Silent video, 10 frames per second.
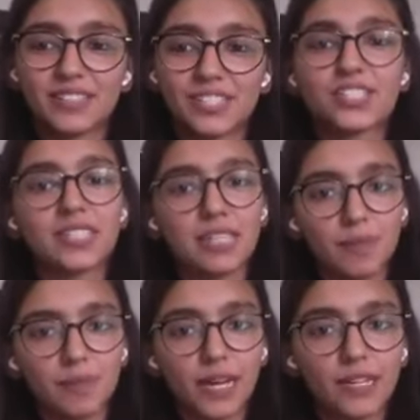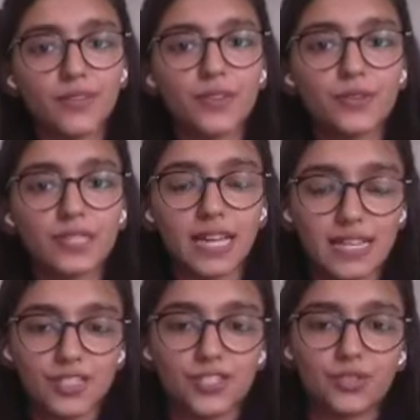So just keep in mind, if you use
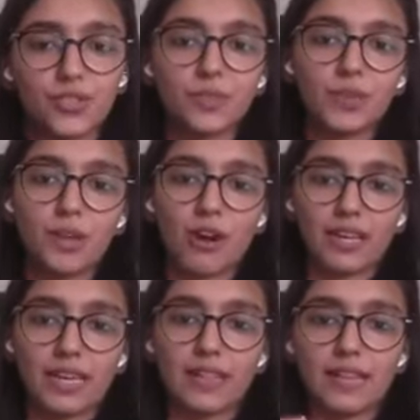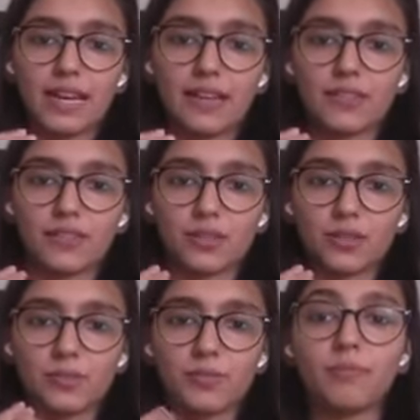caster sugar, you will not get that
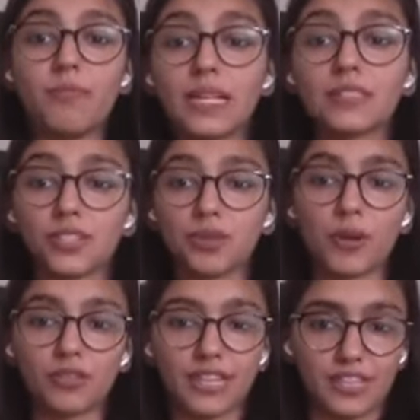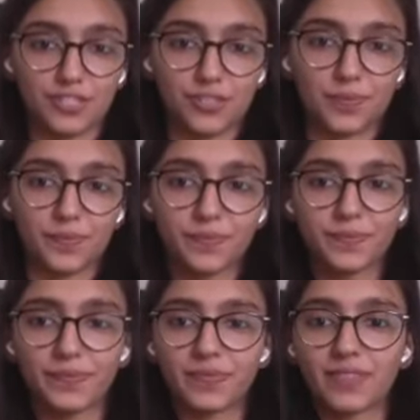melt in your mouth texture.
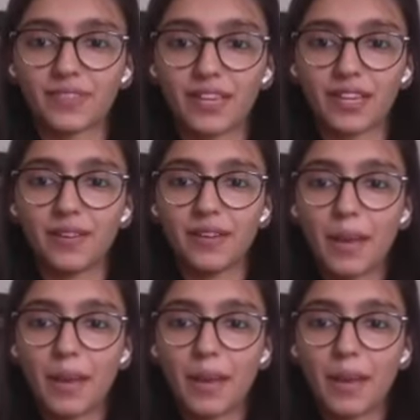Okay.